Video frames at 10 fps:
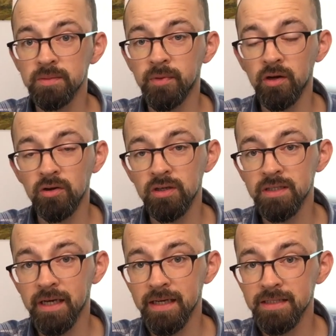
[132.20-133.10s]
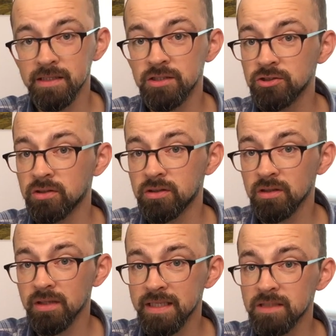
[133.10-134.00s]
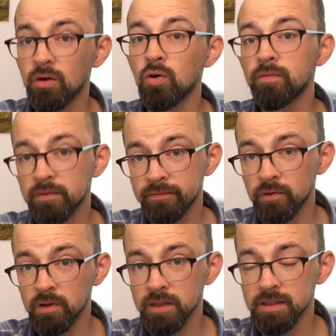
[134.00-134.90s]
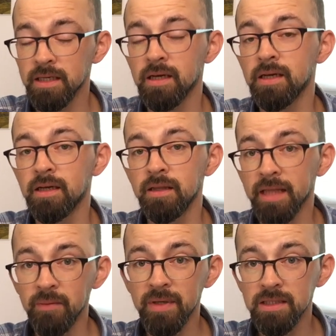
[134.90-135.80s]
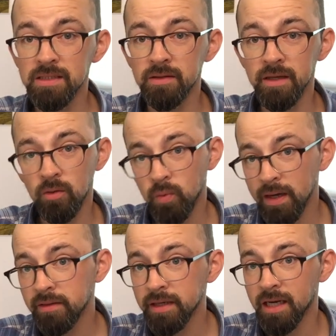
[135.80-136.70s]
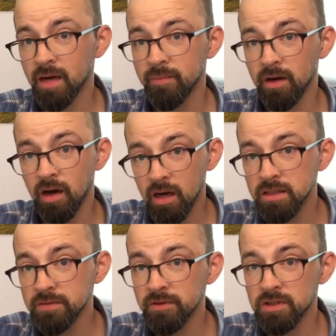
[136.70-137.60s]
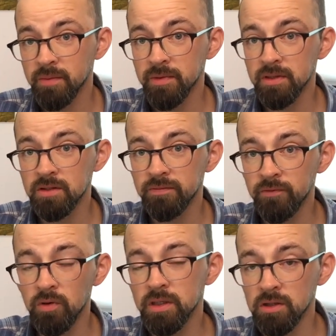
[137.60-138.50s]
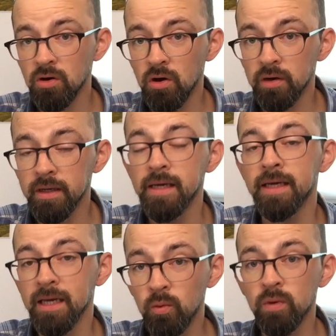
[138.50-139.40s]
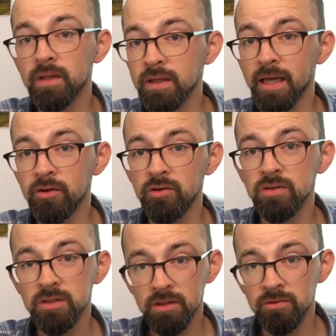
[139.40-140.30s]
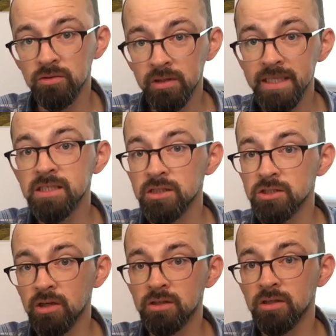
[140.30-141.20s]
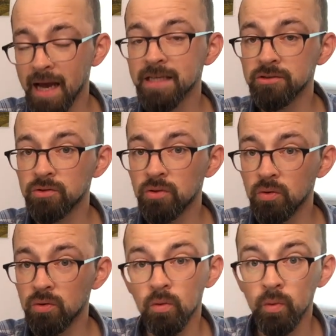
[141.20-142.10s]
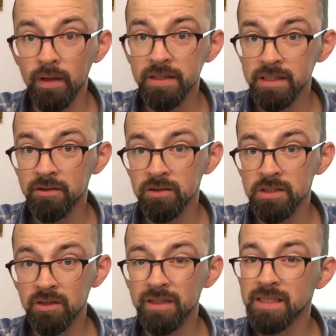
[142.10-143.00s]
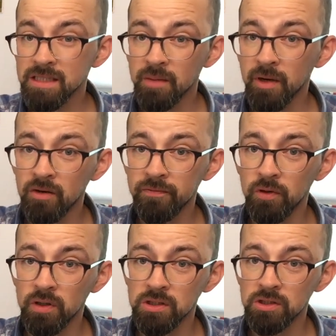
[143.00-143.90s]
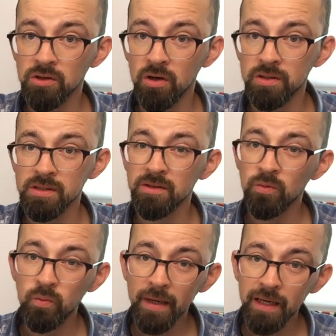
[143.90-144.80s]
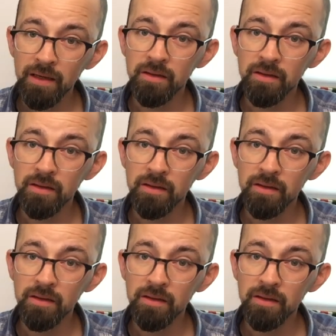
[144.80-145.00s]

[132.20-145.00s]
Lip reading: prioritizes shutter release over focus. That means that while the camera hunts for something to focus on, it will allow you to release the shutter as you go. While this can result in some out of focus shots, the way